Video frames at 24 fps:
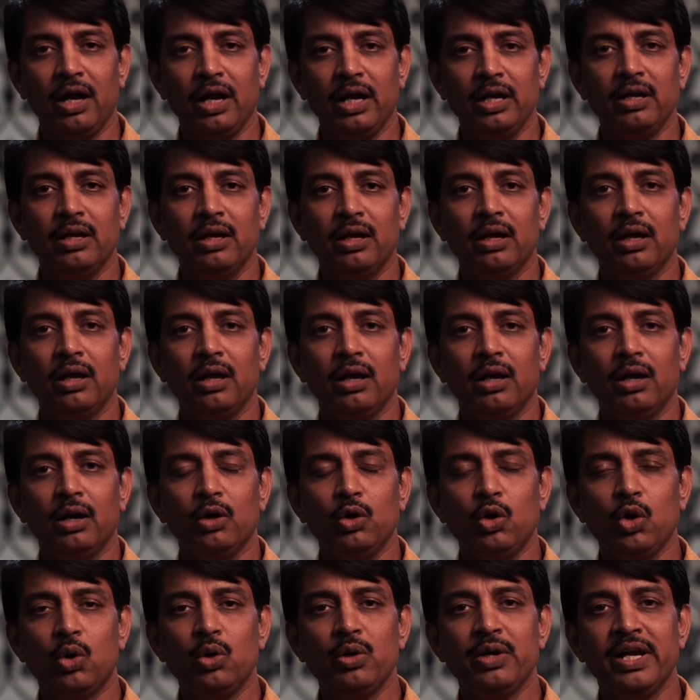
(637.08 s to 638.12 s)
And
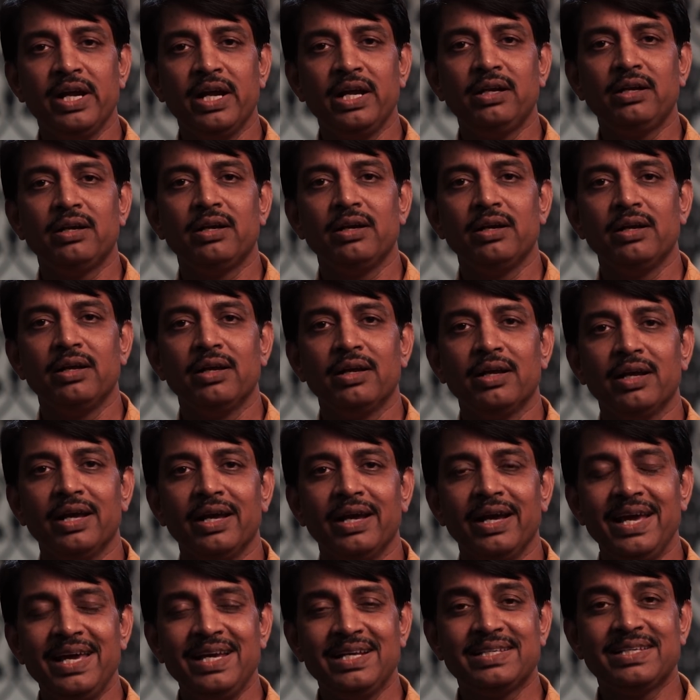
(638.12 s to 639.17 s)
don't get
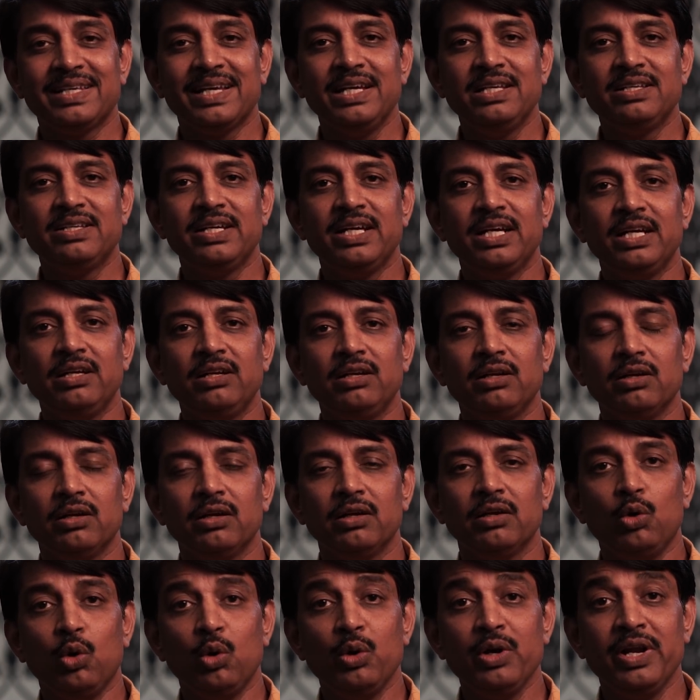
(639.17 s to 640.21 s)
excited,
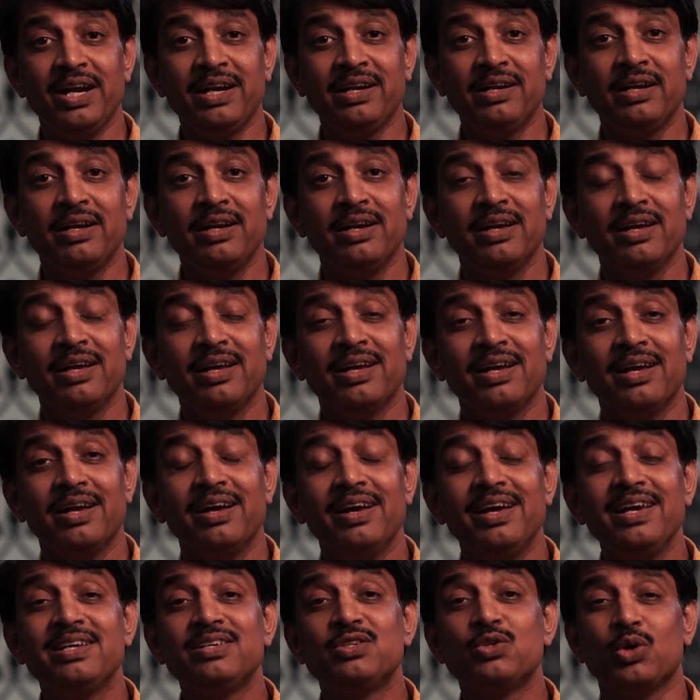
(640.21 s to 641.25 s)
don't get
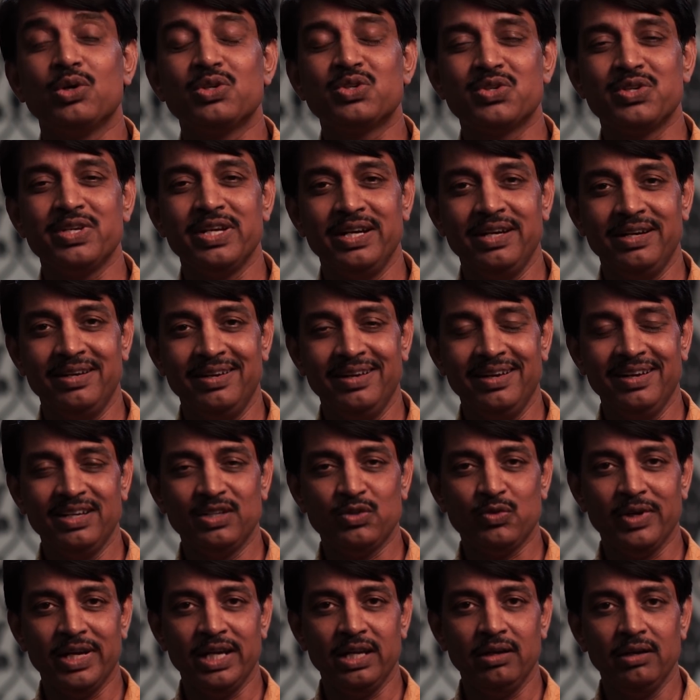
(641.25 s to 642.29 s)
exhausted
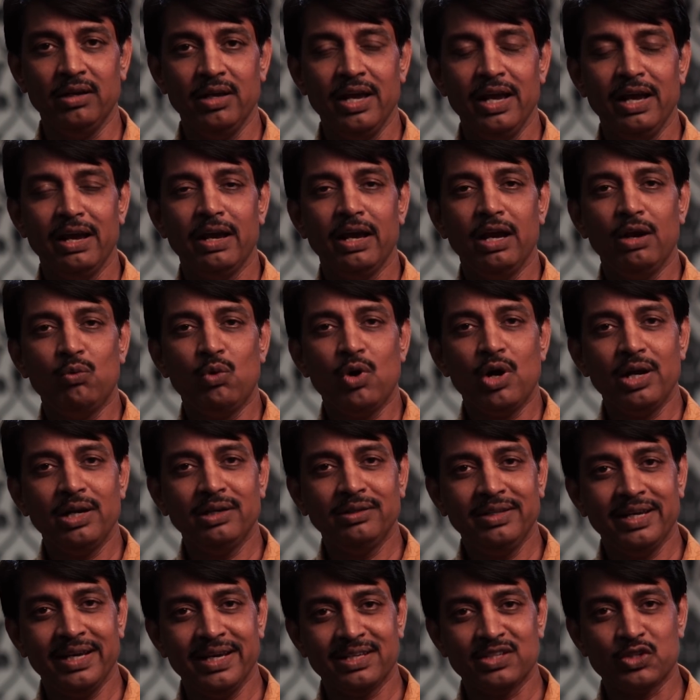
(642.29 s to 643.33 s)
as well.
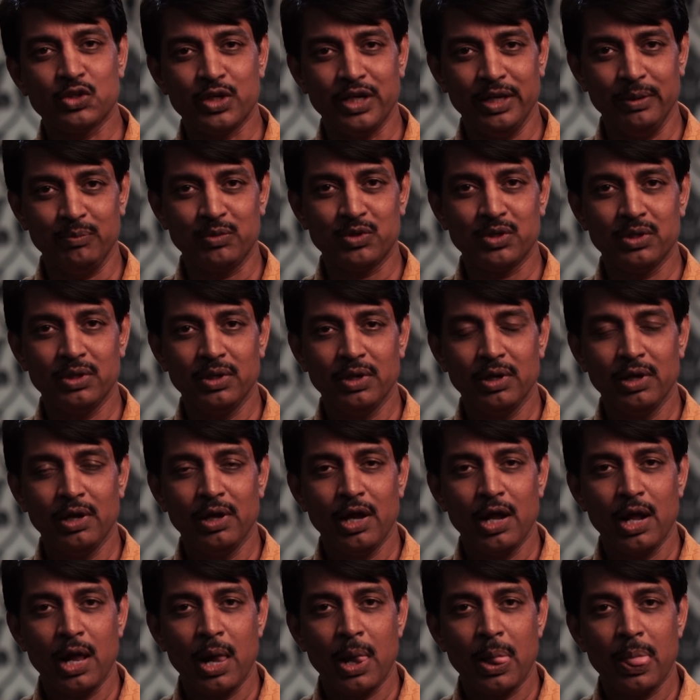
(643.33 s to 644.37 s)
Avoid the extremes.
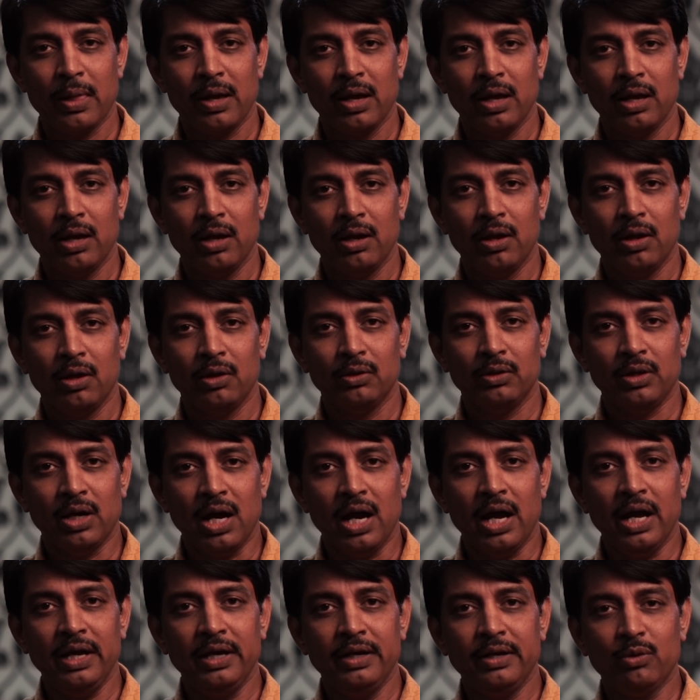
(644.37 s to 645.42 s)

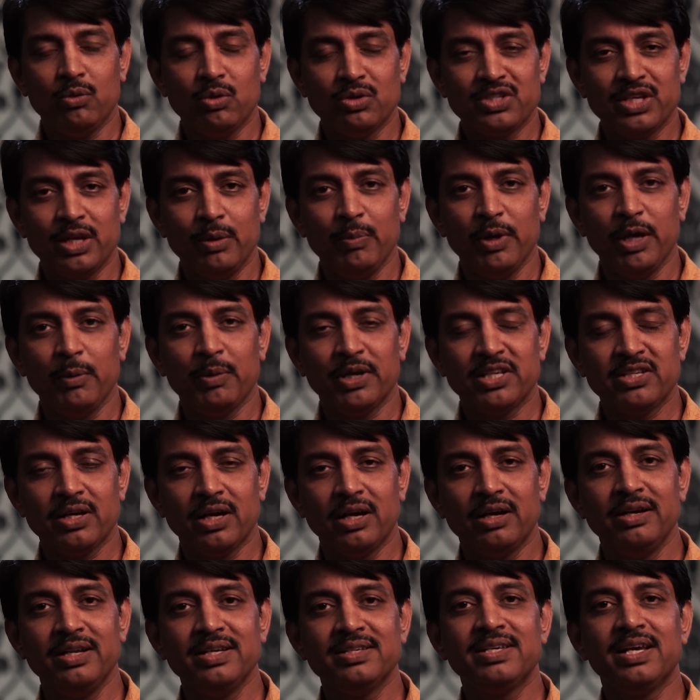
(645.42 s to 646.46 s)
The IIT question
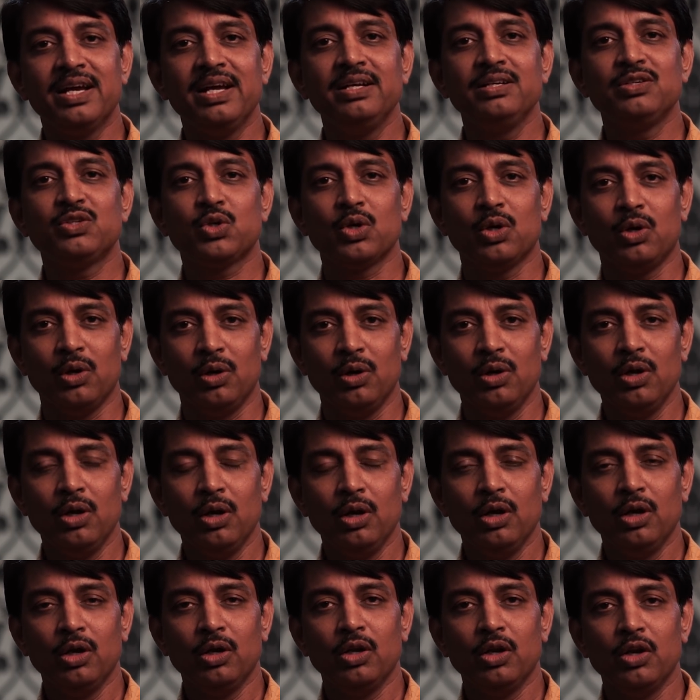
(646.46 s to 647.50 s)
papers are designed so,
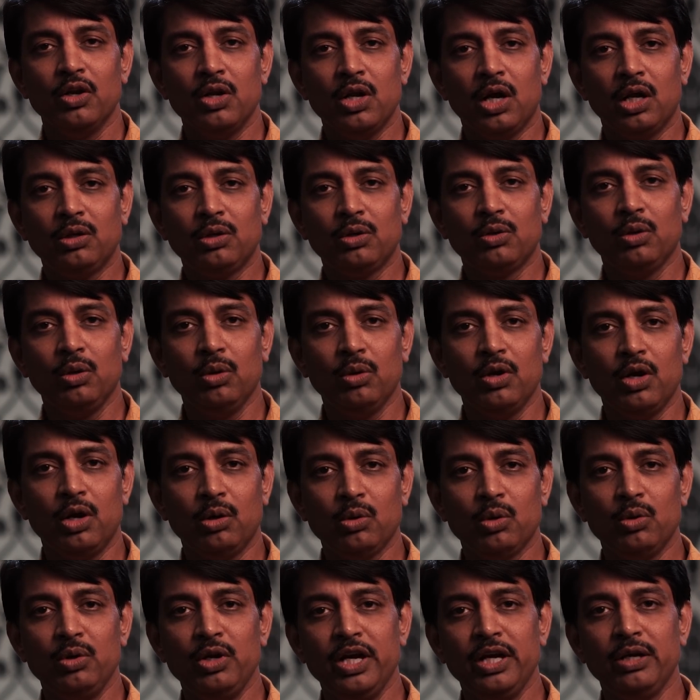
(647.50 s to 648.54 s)
not
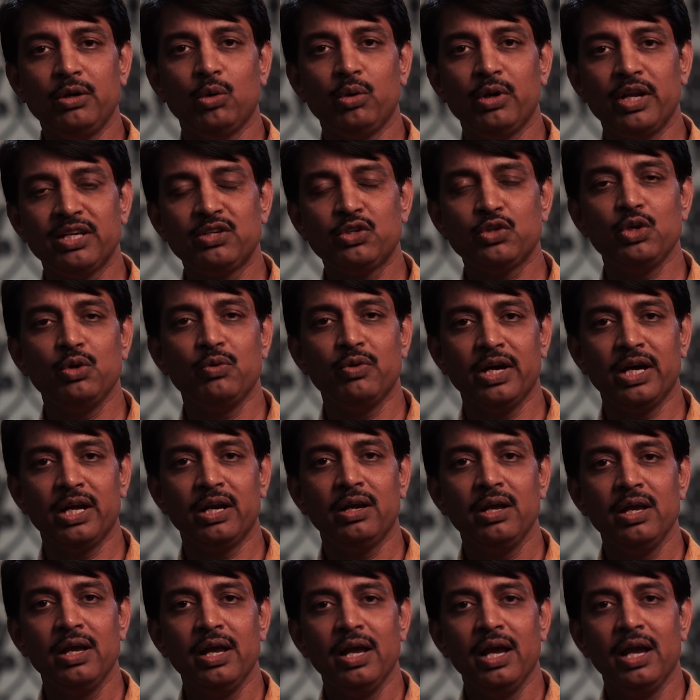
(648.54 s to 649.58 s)
only to test
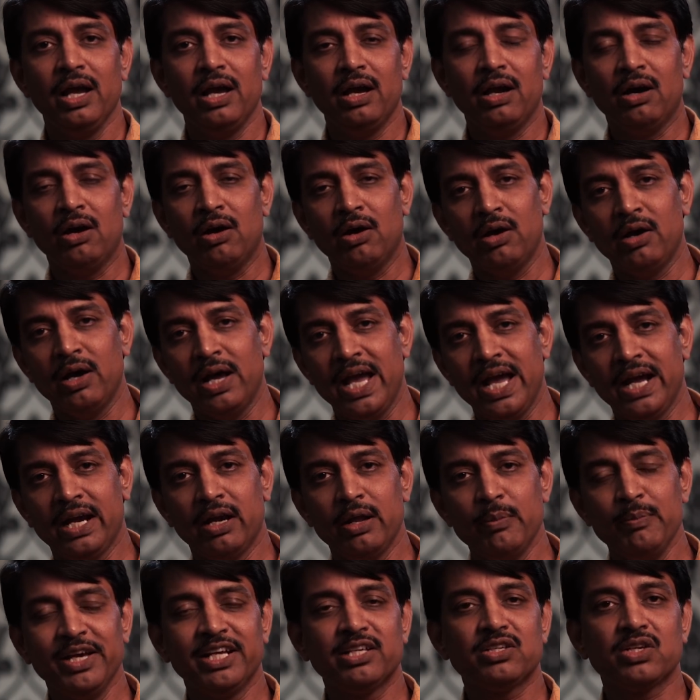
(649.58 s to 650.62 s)
your
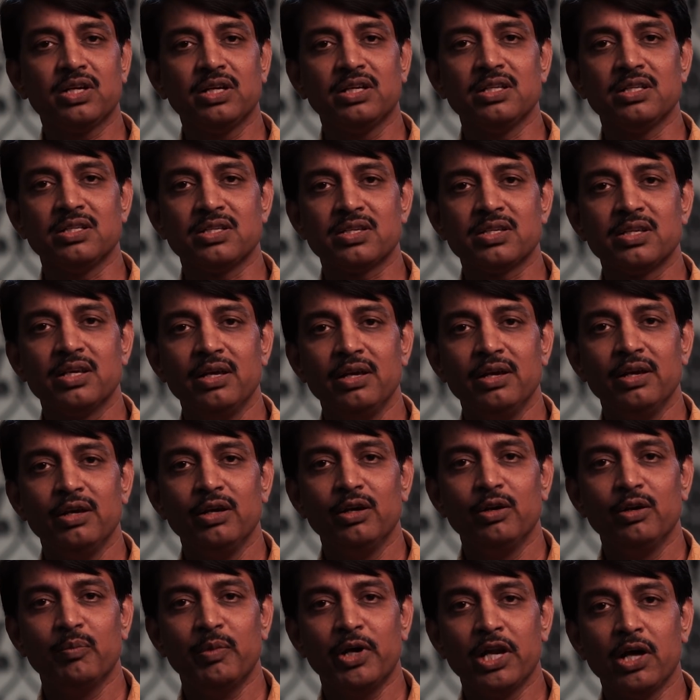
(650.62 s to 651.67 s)
academic skills,
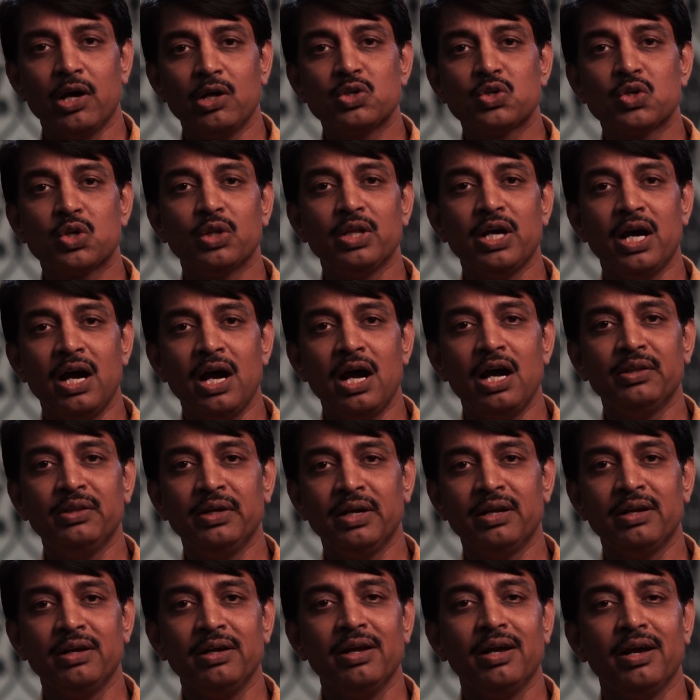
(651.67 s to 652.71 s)
but also the
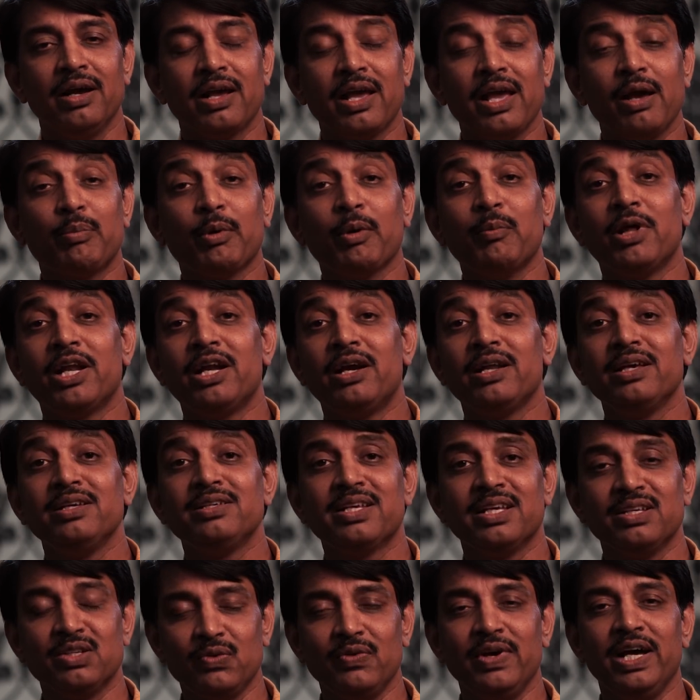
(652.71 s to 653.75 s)
other
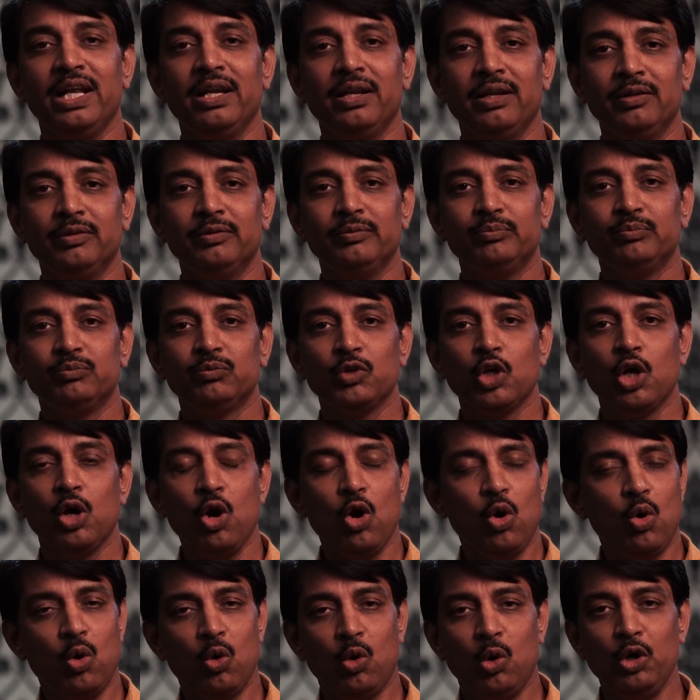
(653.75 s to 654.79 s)
capabilities as well.
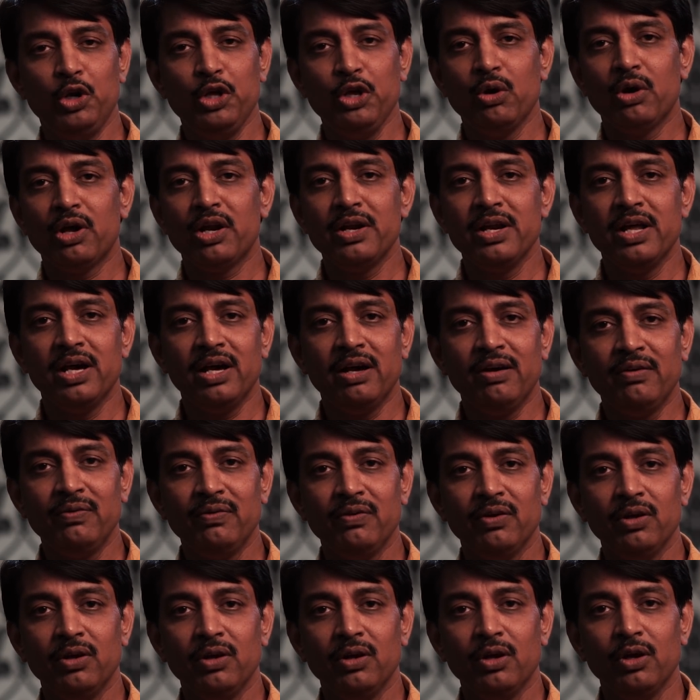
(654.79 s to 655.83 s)
Hold your
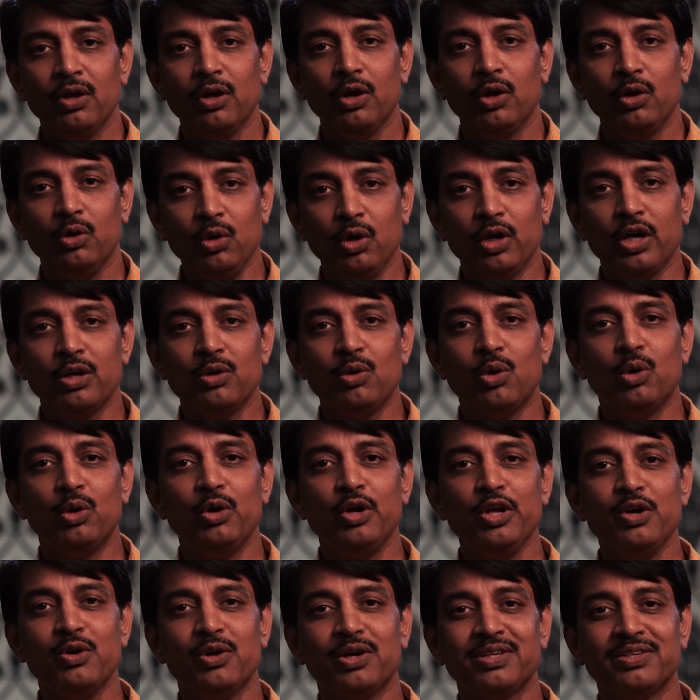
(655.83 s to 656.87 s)
nerve, you can
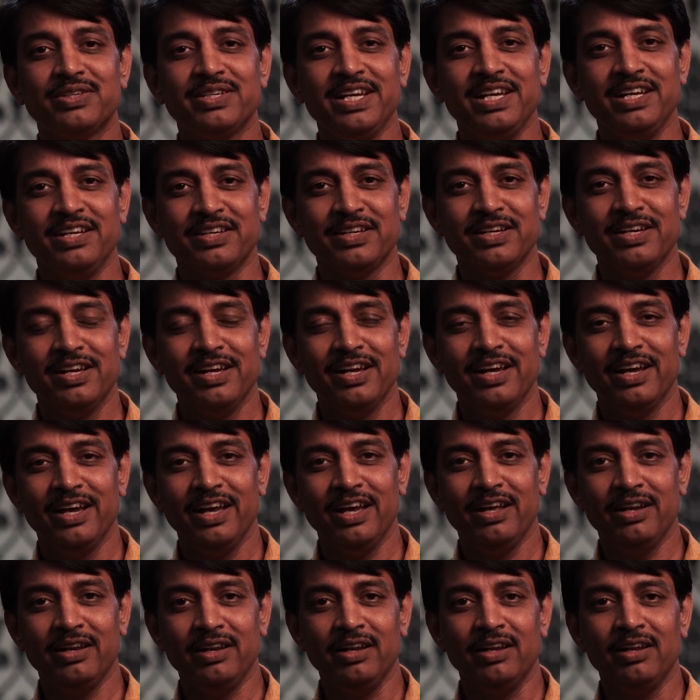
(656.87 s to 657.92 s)
hold your seat
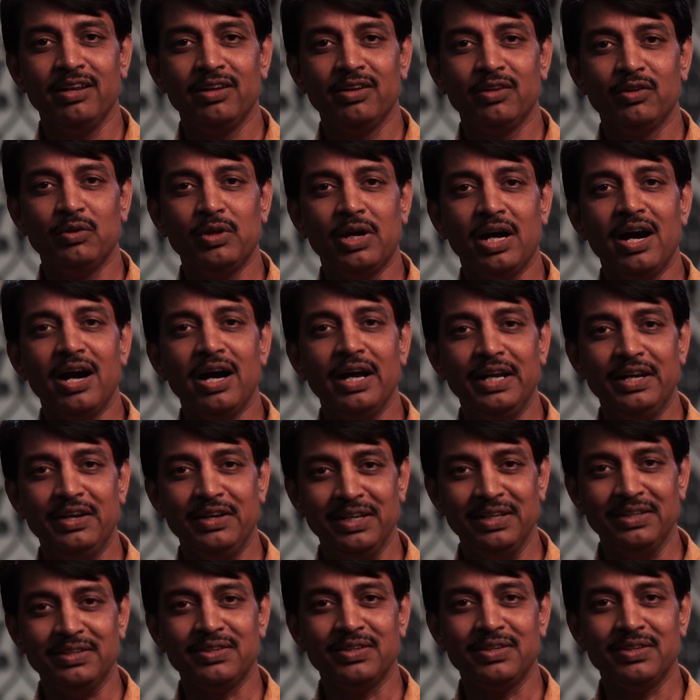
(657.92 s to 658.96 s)
in the
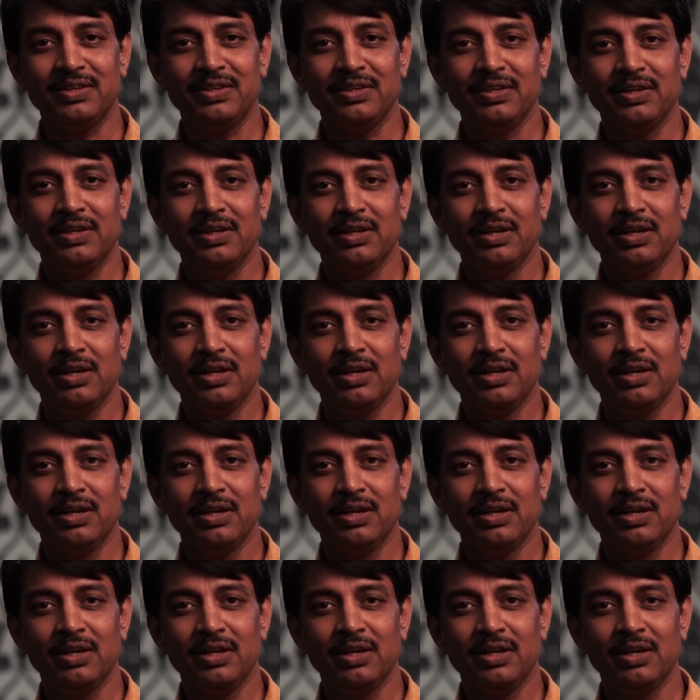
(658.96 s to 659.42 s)
IITs.